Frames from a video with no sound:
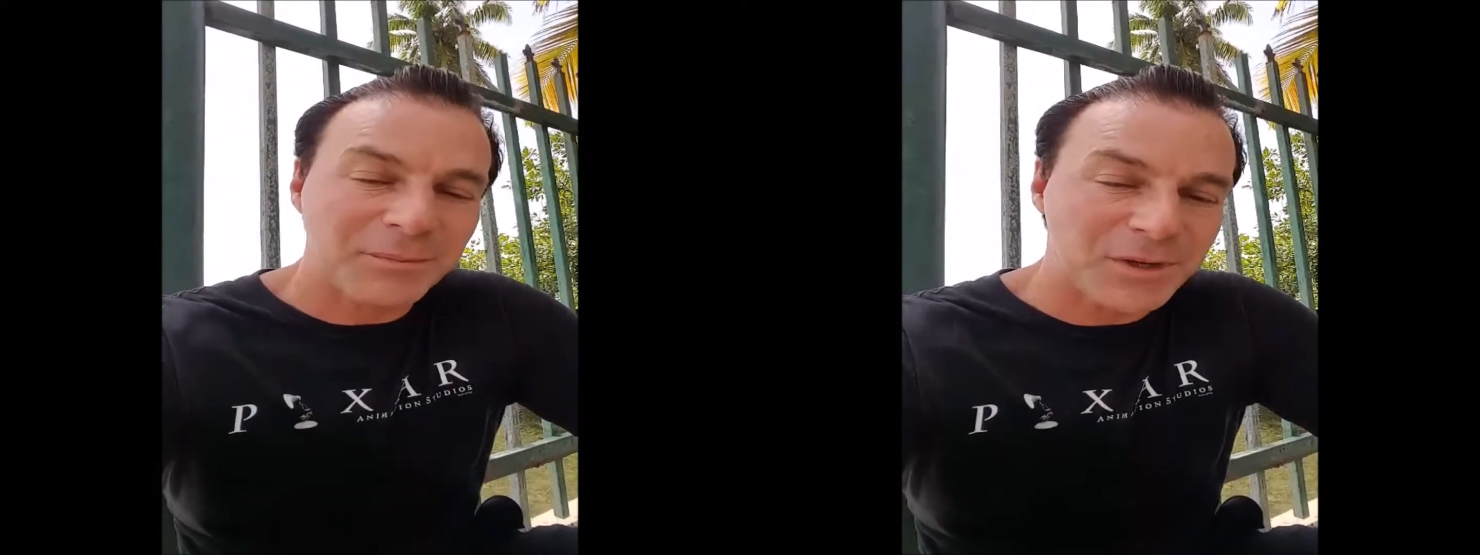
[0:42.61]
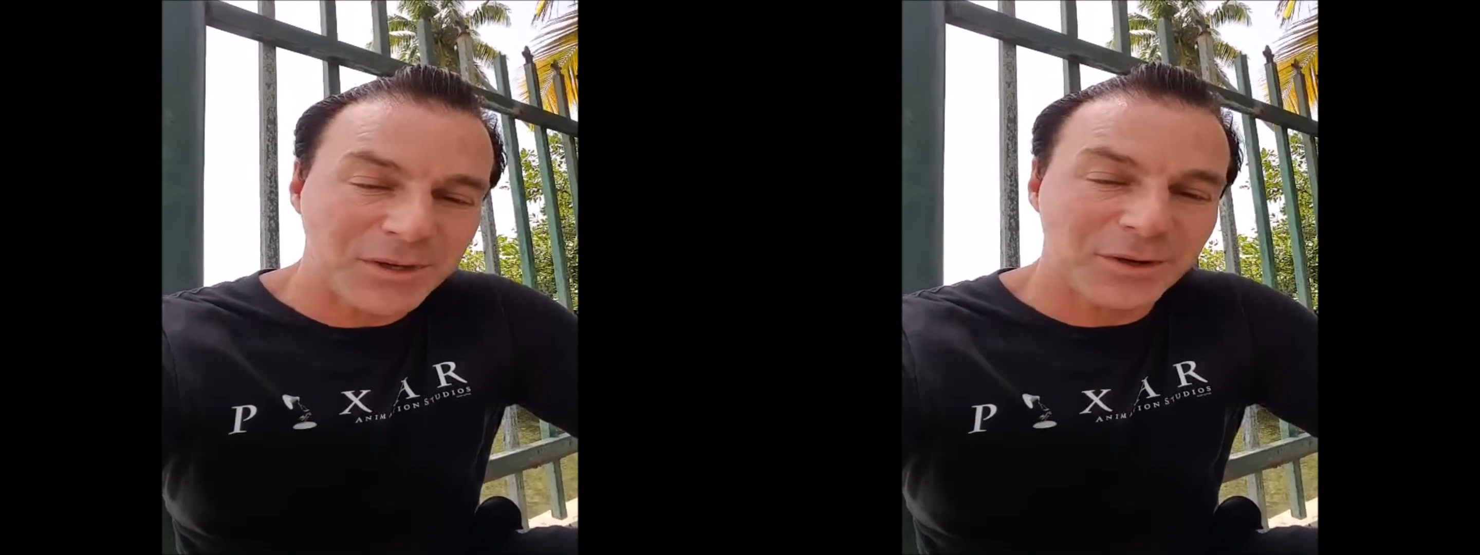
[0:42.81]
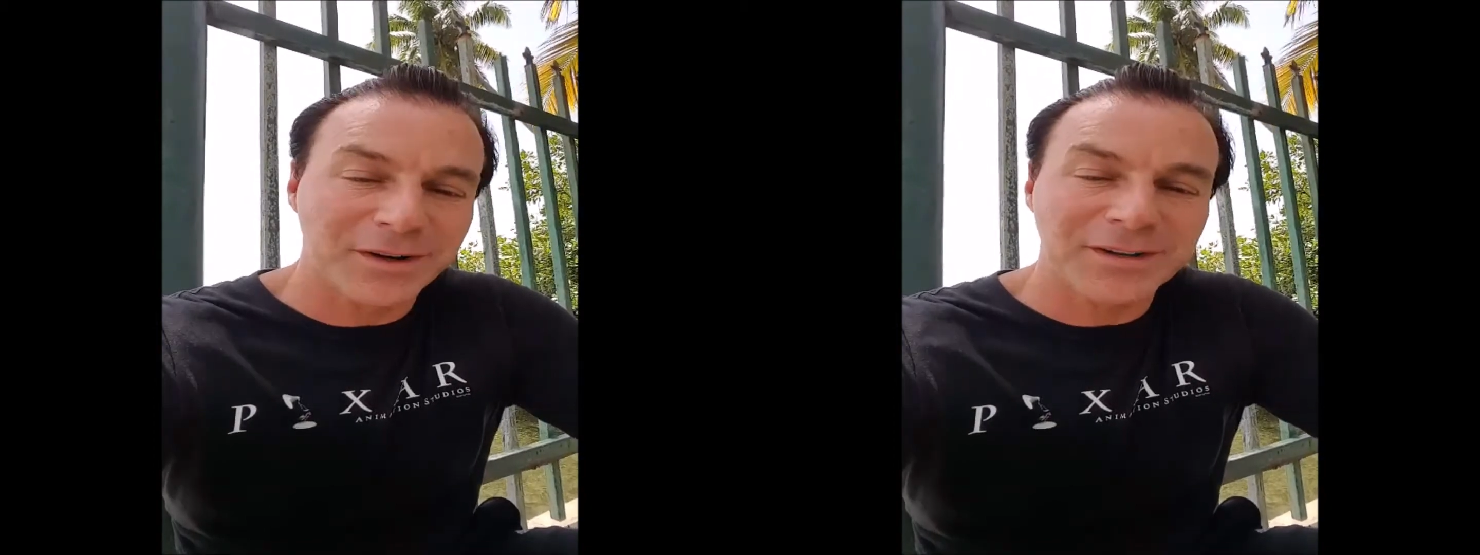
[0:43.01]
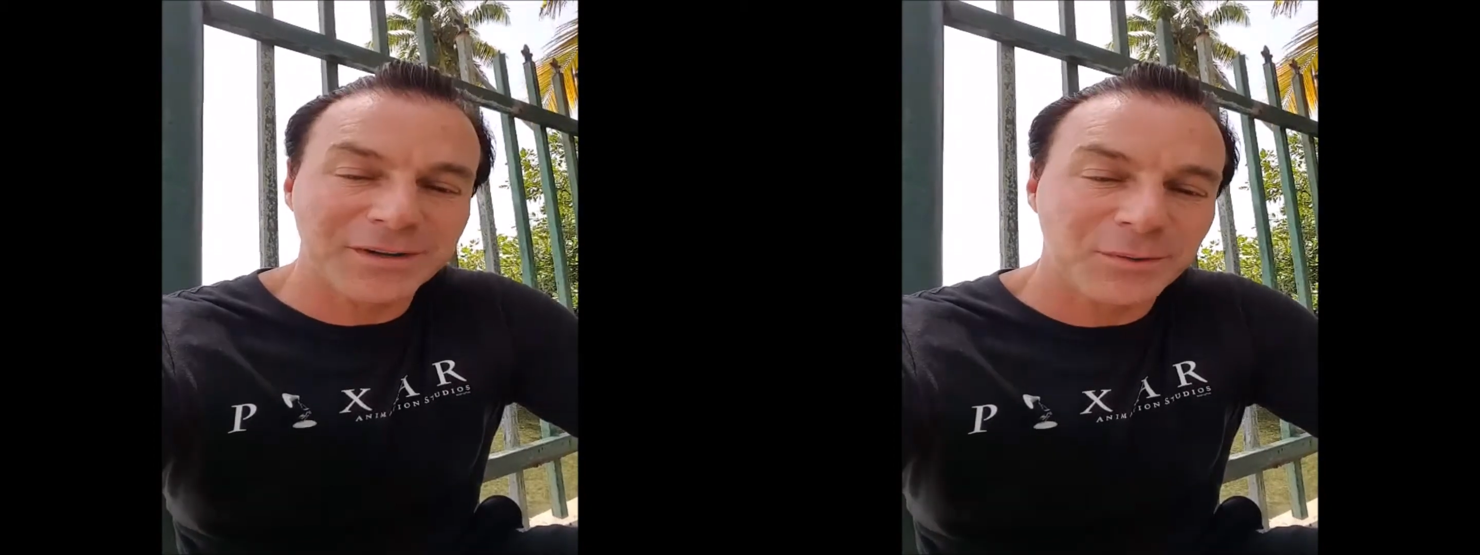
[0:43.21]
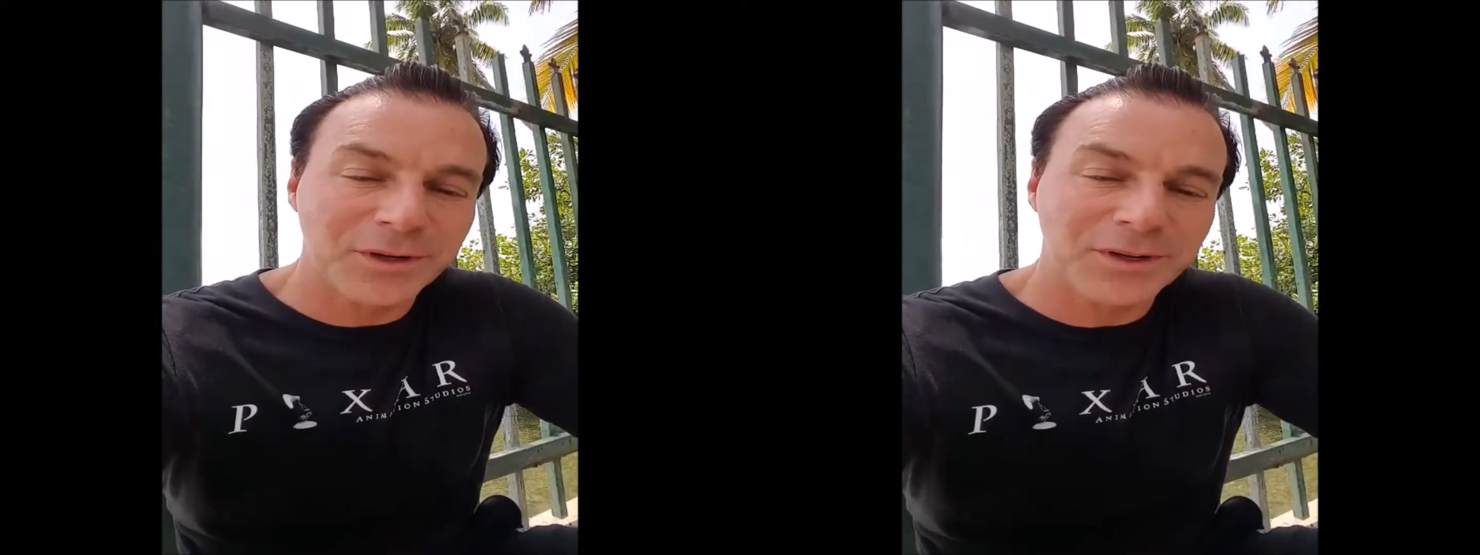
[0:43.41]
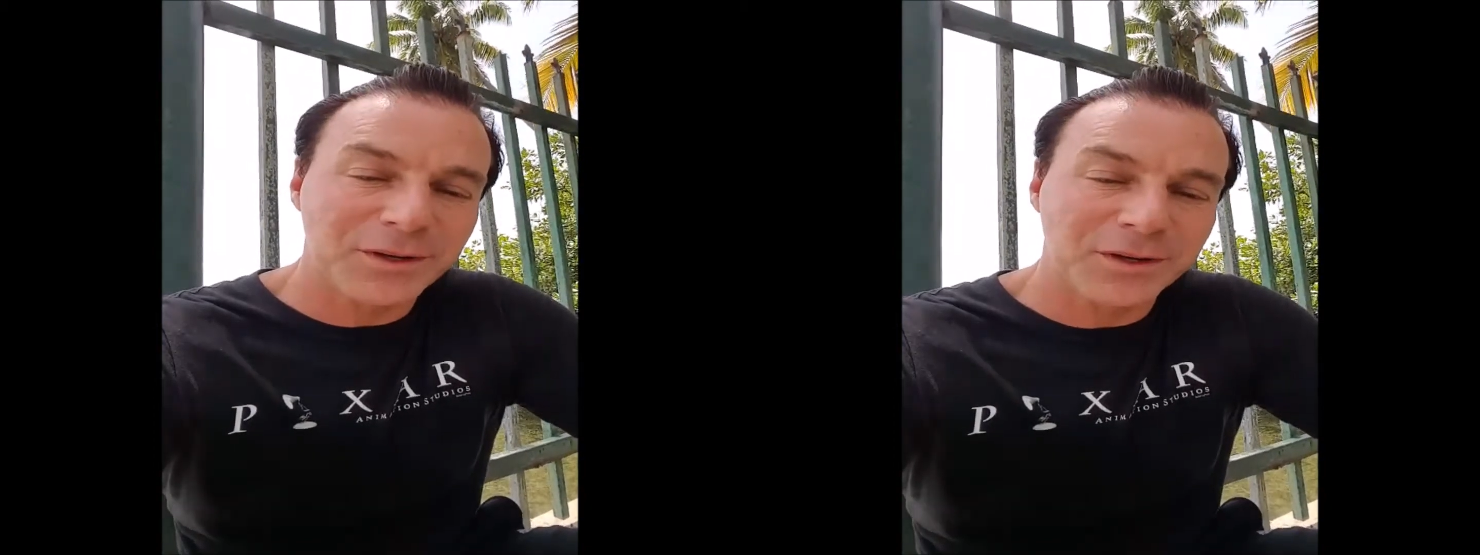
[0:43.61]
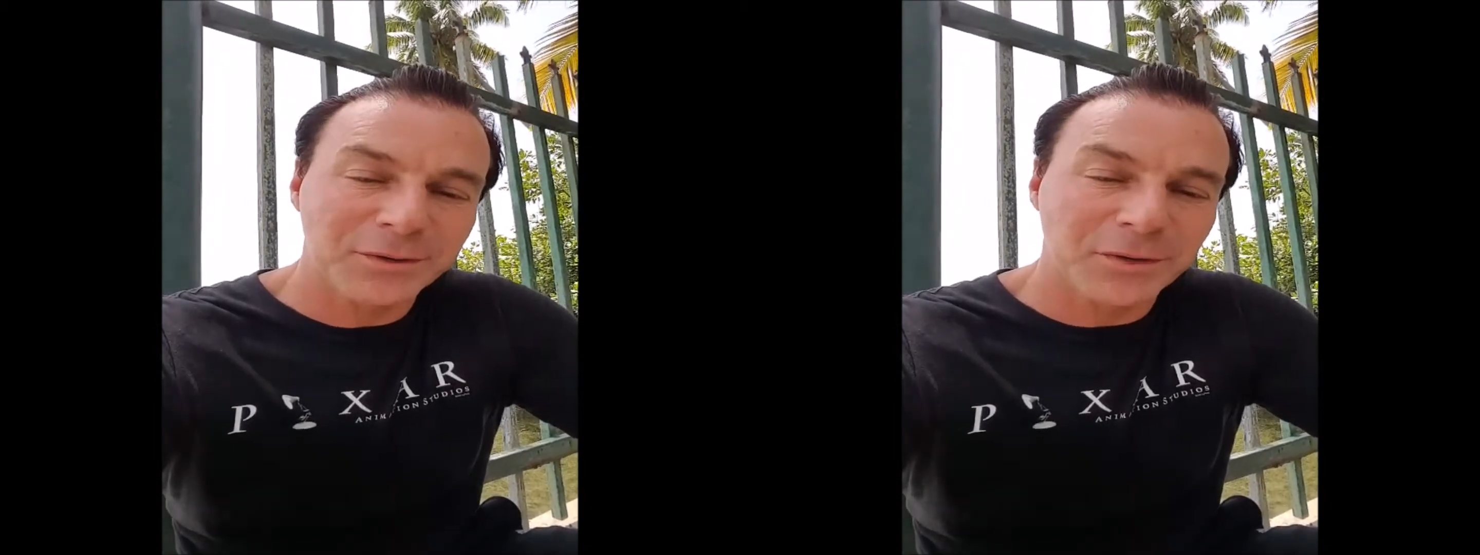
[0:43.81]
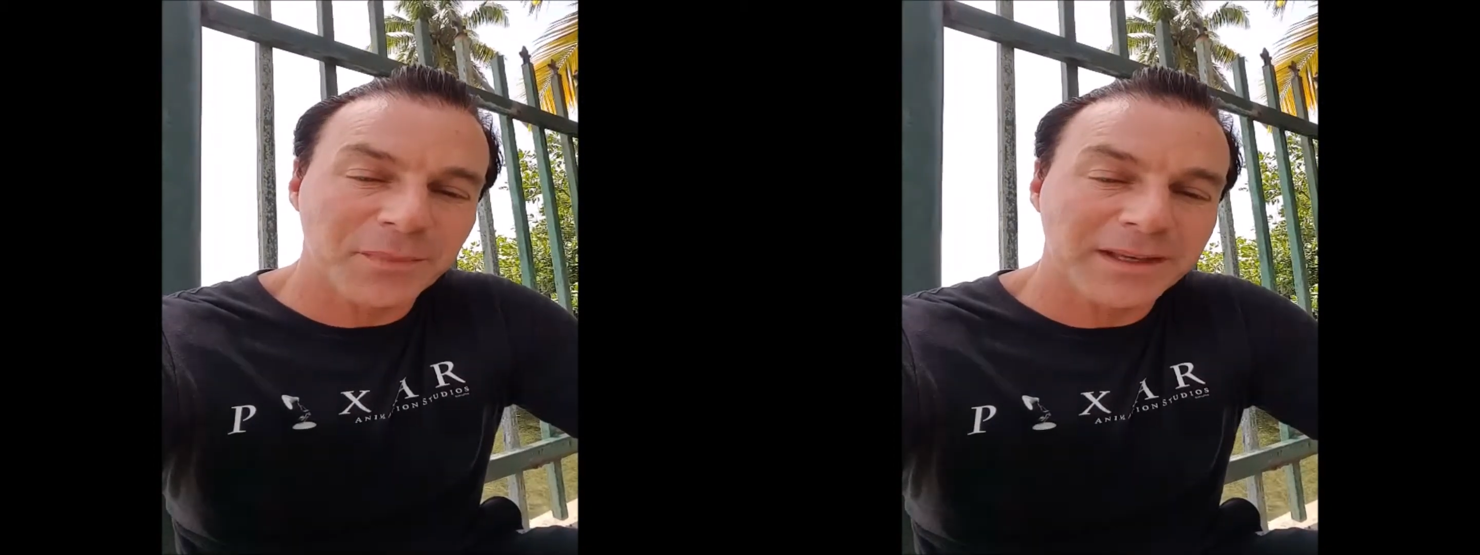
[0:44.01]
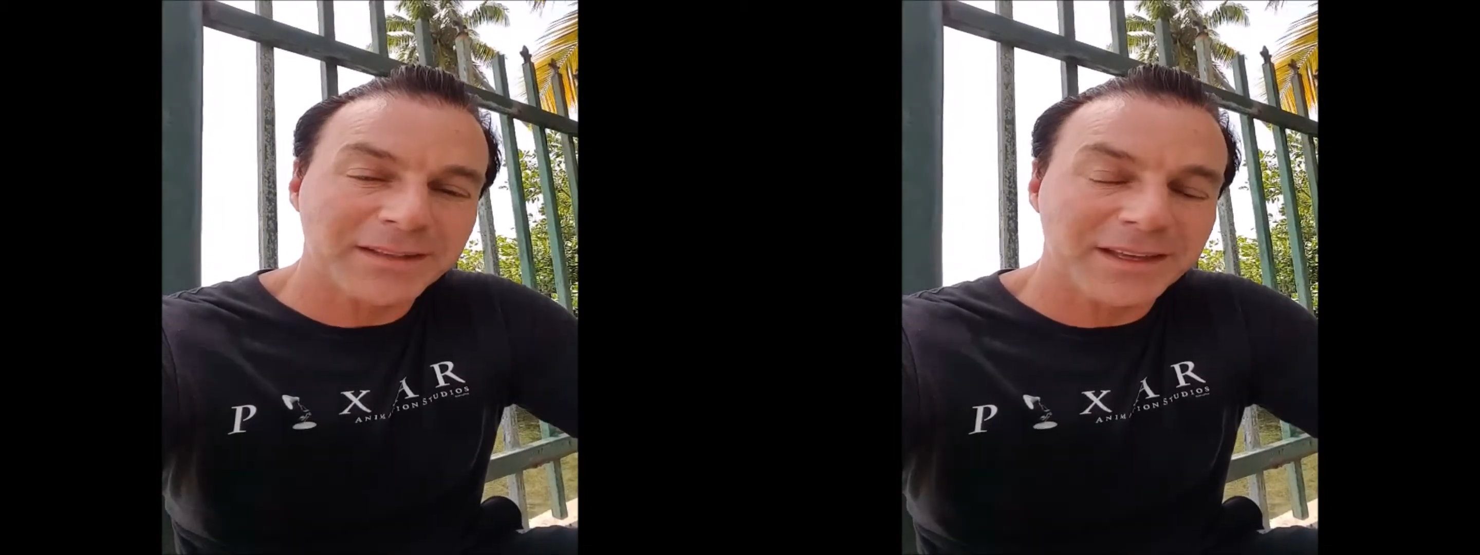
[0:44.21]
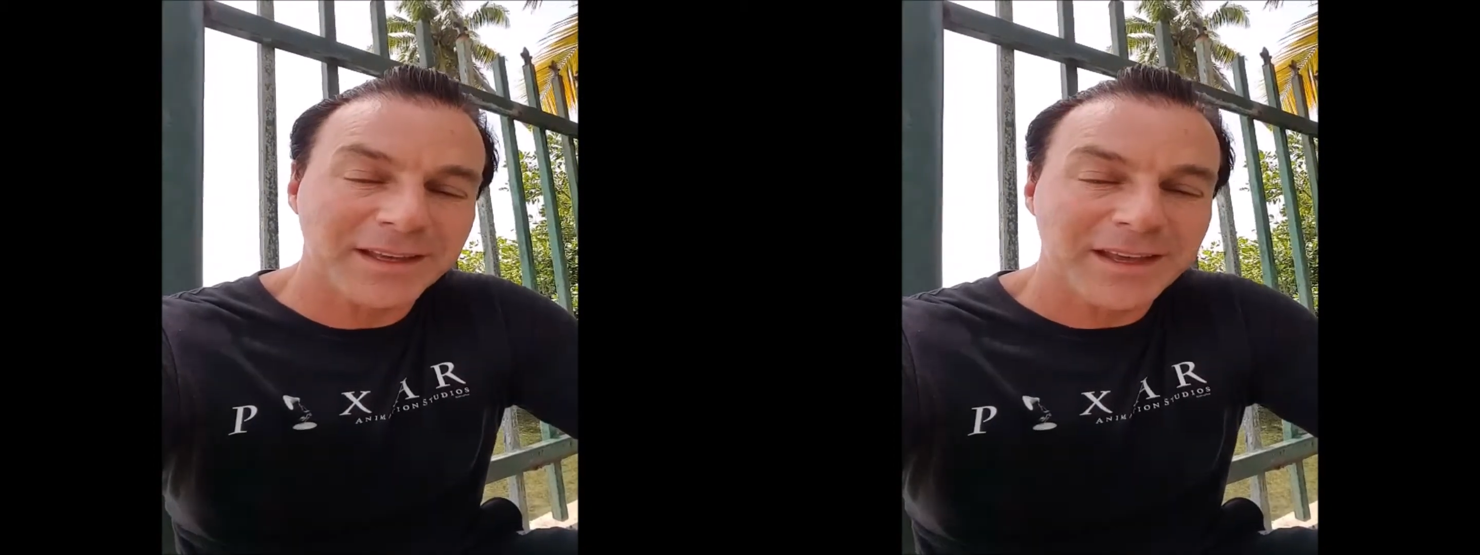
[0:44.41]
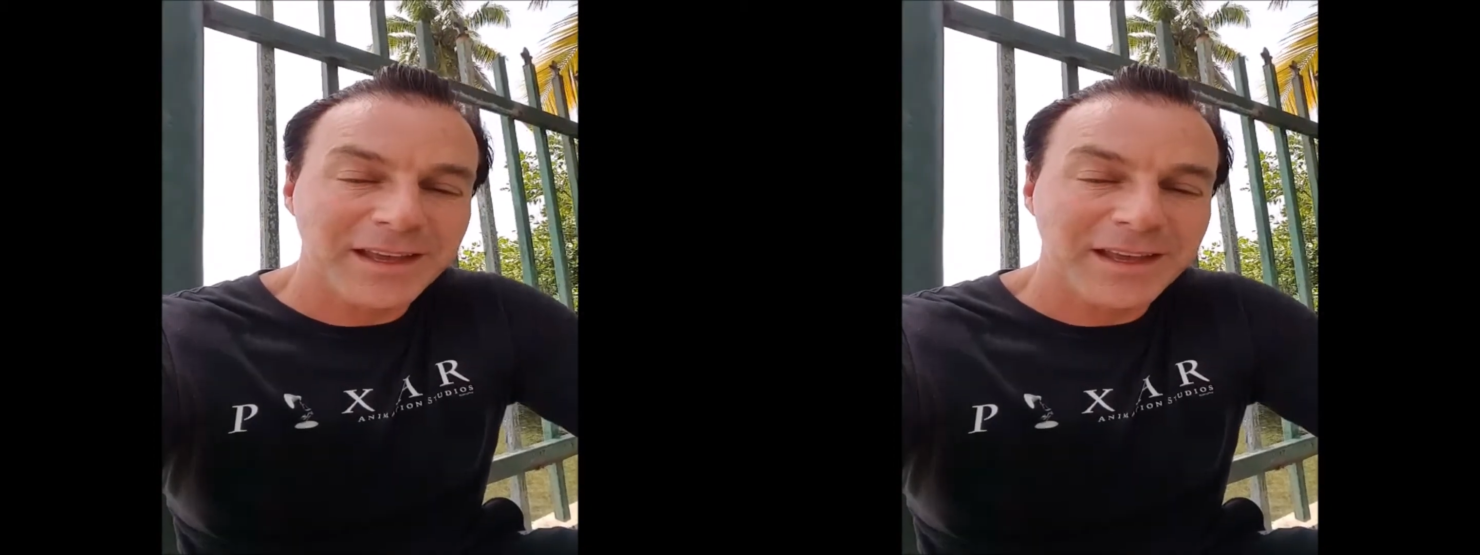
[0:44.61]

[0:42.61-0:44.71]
I'm sure you're going to do amazing.